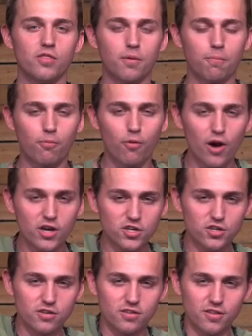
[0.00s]
The
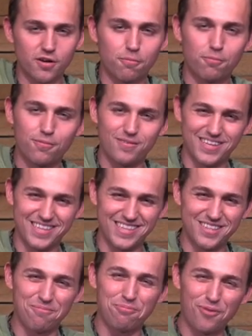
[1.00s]
press, the,
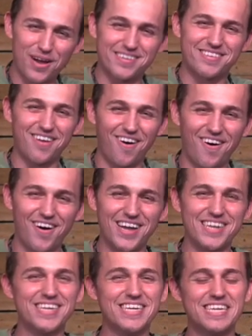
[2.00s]
the press on